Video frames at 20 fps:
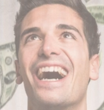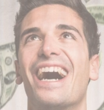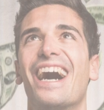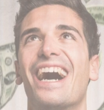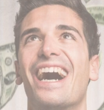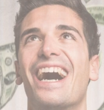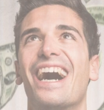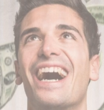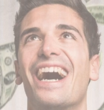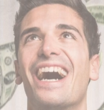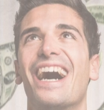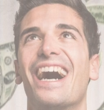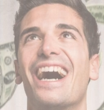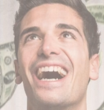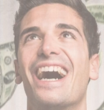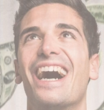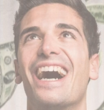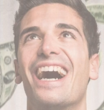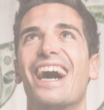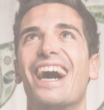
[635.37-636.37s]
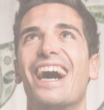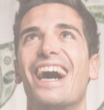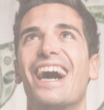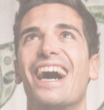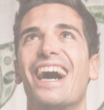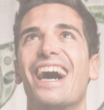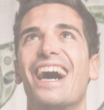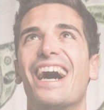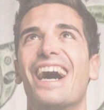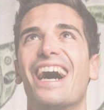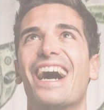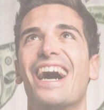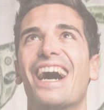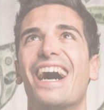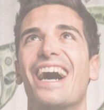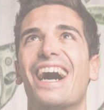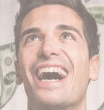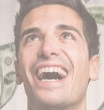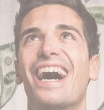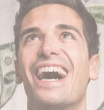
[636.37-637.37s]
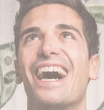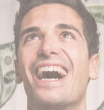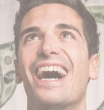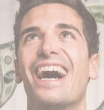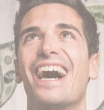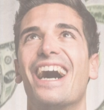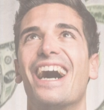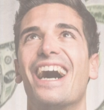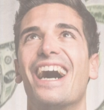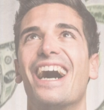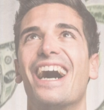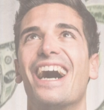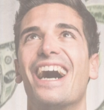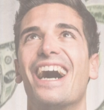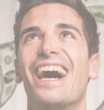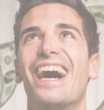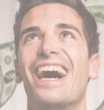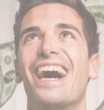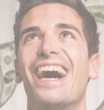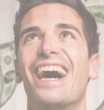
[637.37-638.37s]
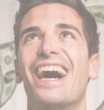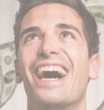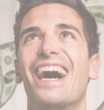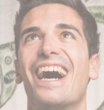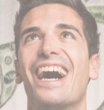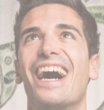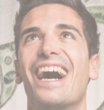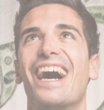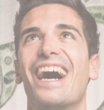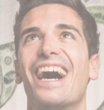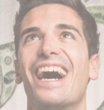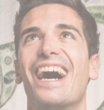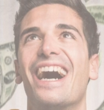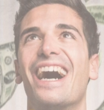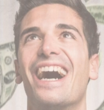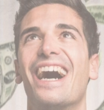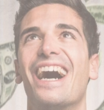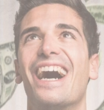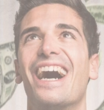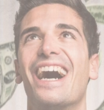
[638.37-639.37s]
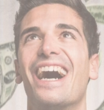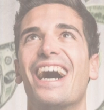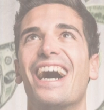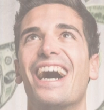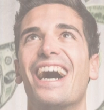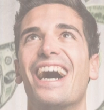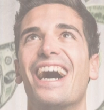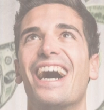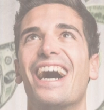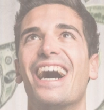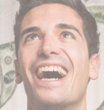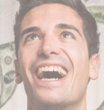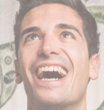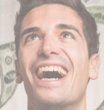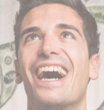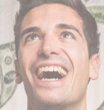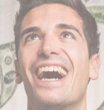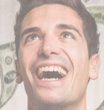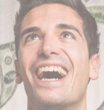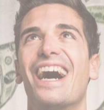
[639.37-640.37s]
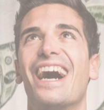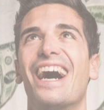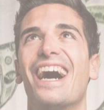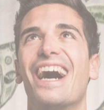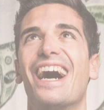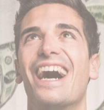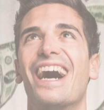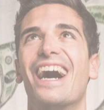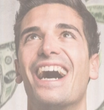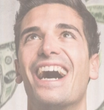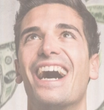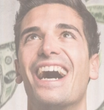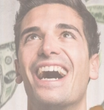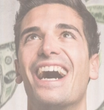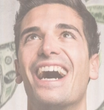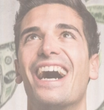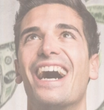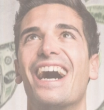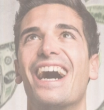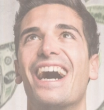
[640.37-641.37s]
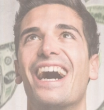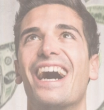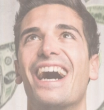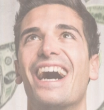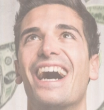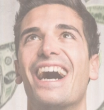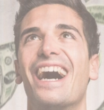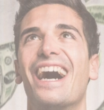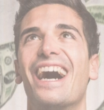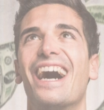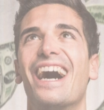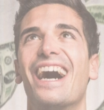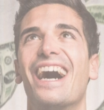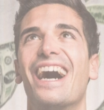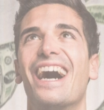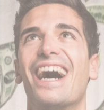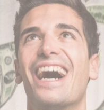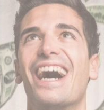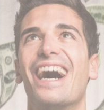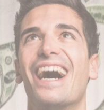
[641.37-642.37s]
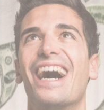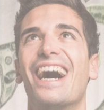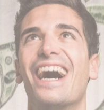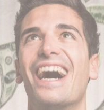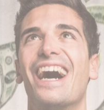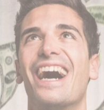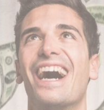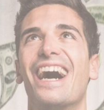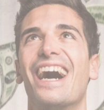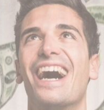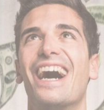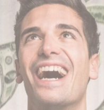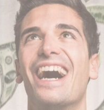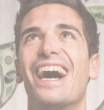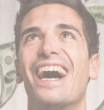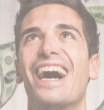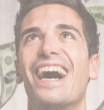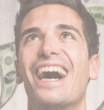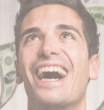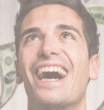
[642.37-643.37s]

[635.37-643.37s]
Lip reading: The person shown says nothing.